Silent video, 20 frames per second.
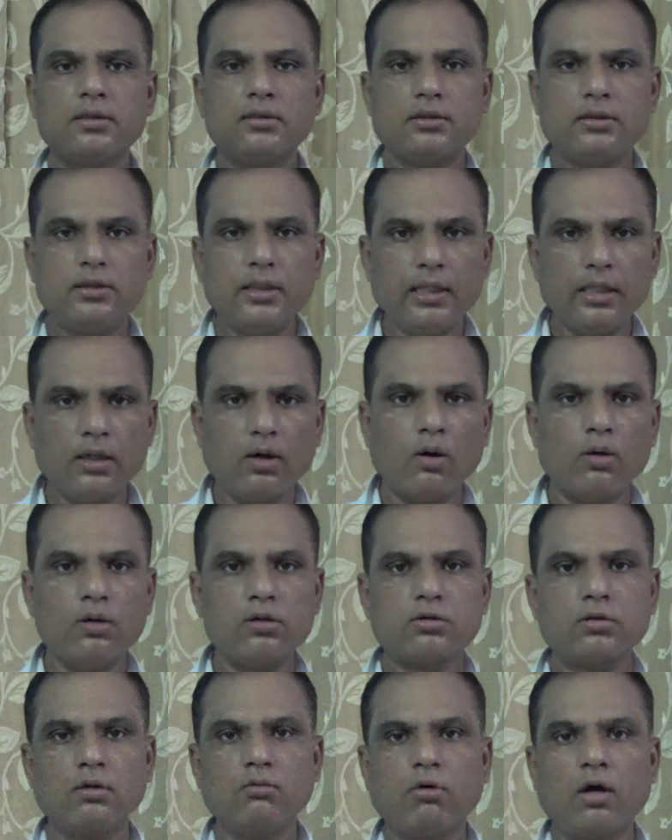they
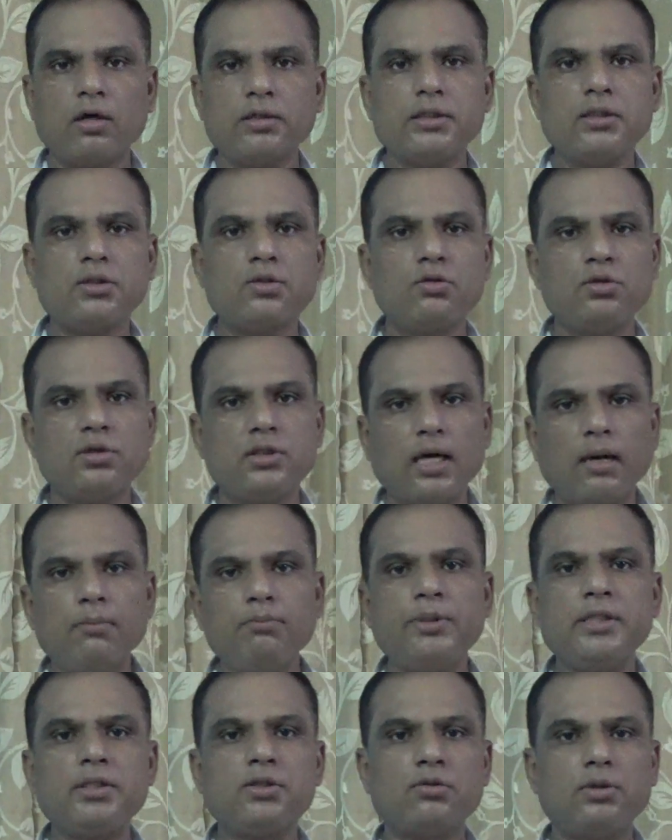also wanted to jump
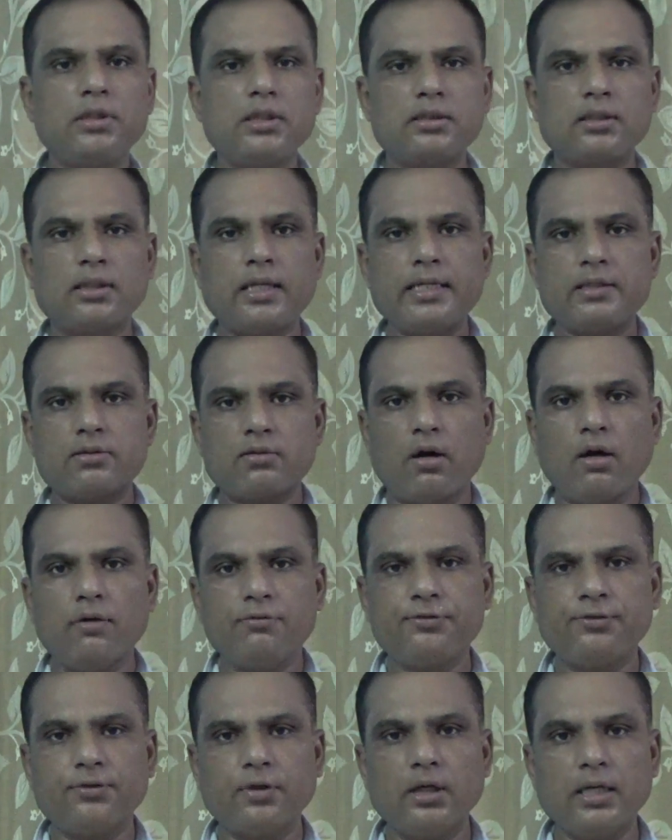into this race
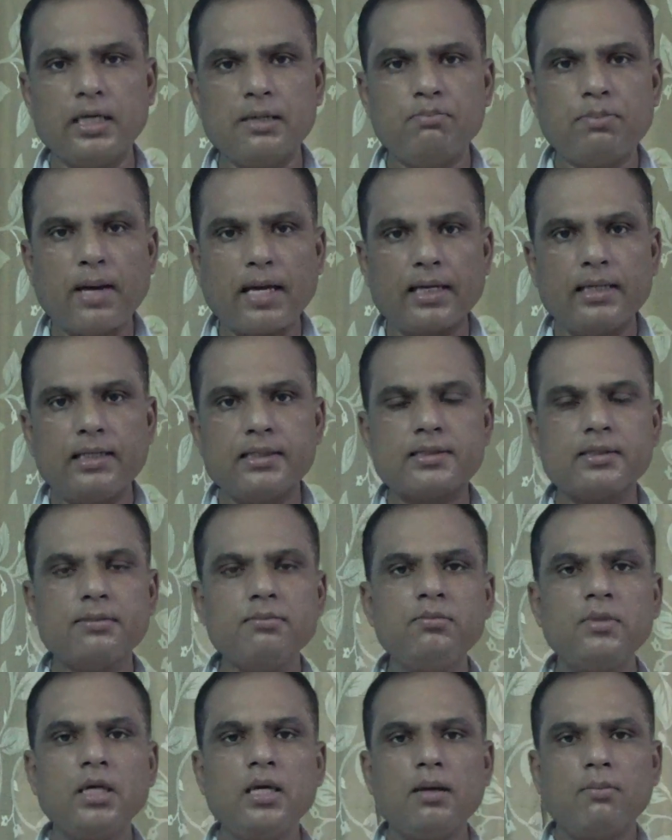of
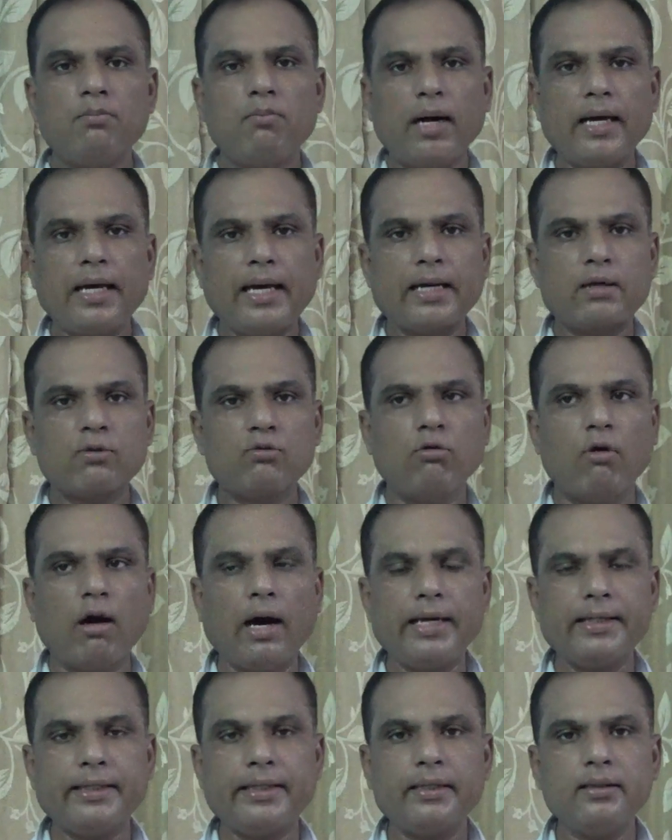imperialism by
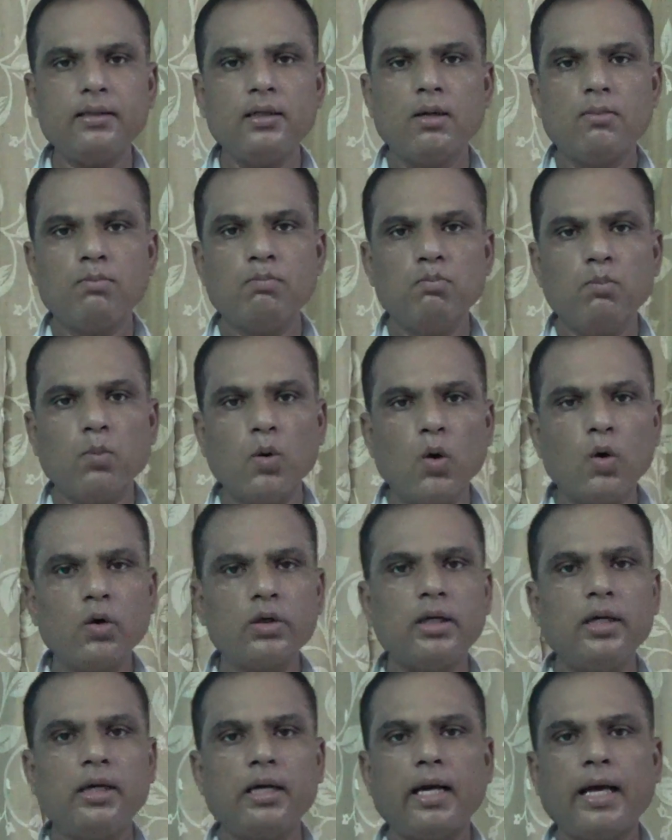acquiring
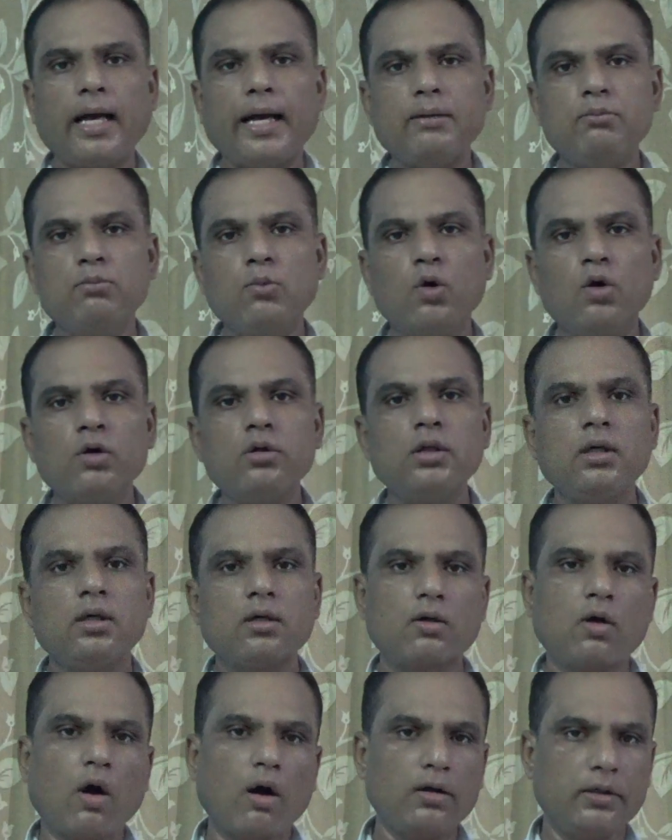more and more
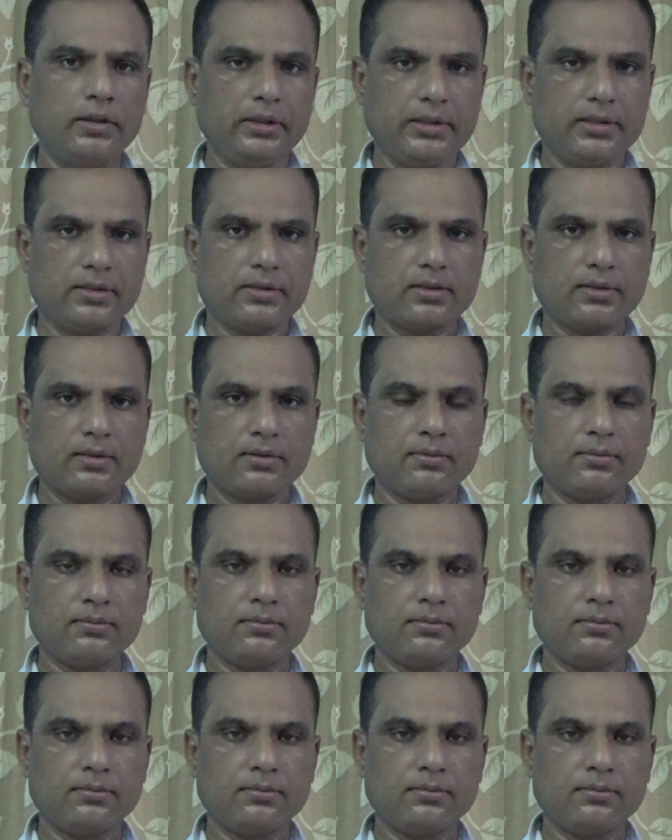colonies.